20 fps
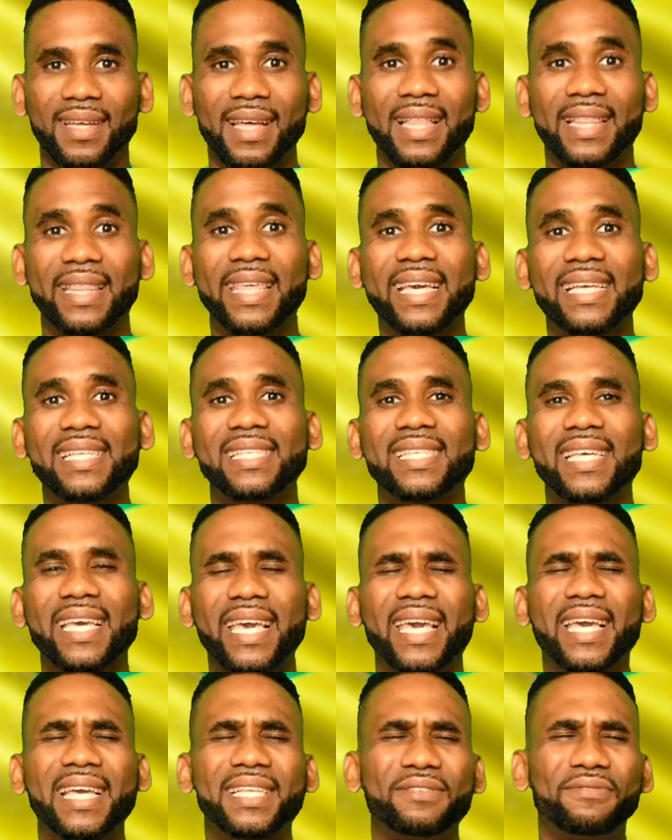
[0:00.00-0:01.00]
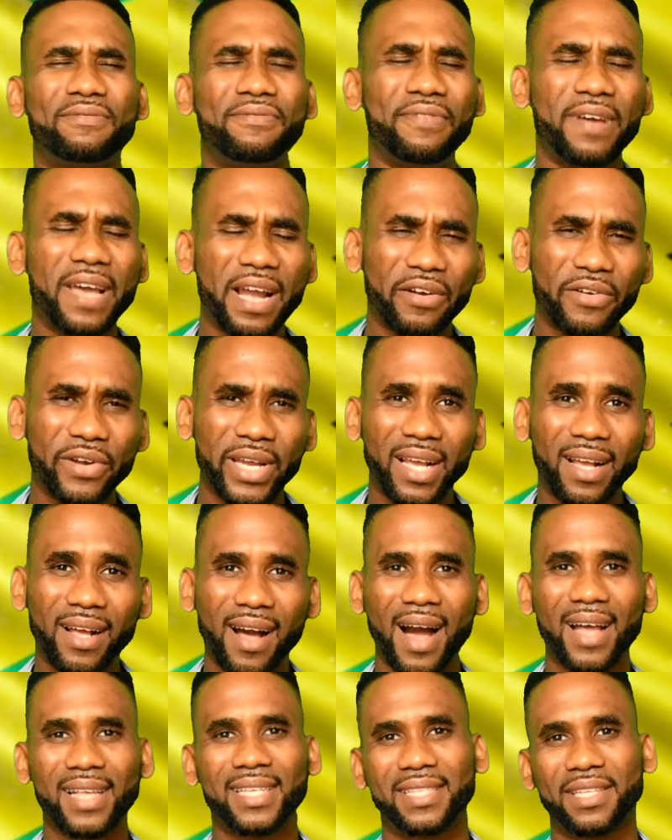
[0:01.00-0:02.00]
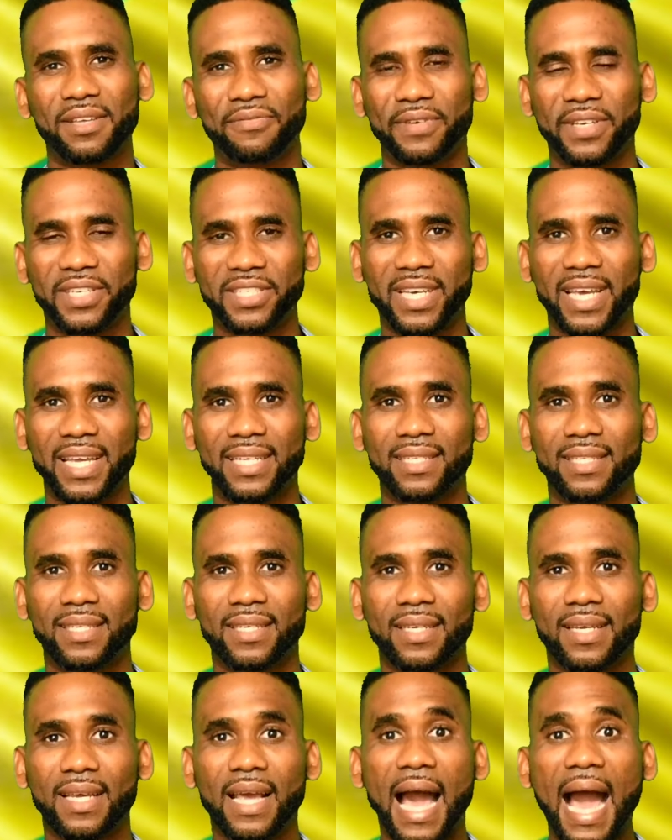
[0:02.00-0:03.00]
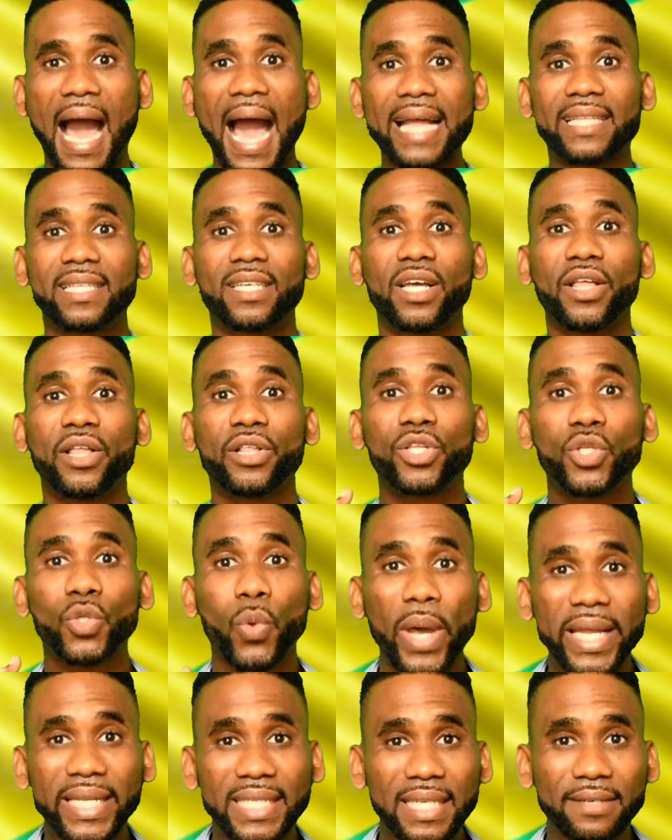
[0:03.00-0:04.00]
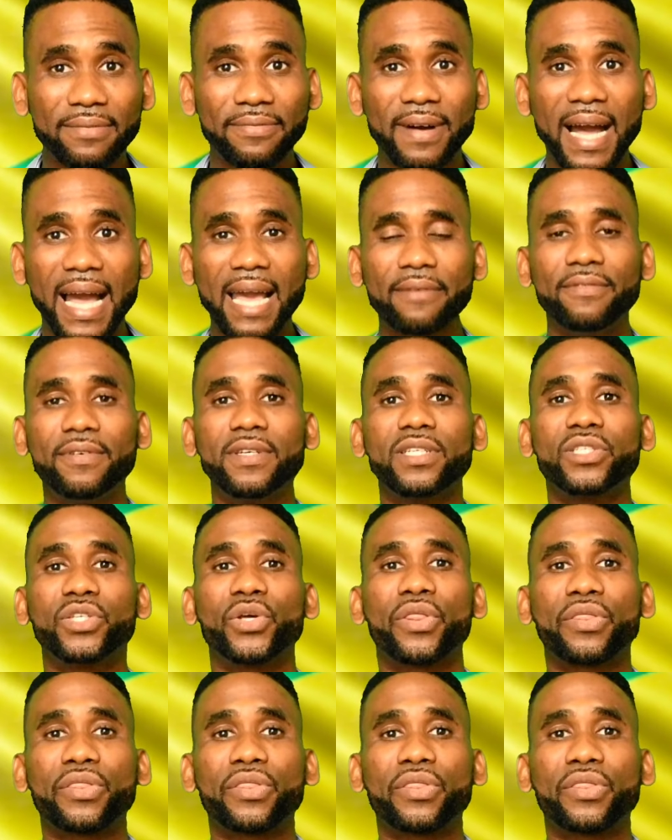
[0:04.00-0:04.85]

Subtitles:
This is very cost efficient, at 25 to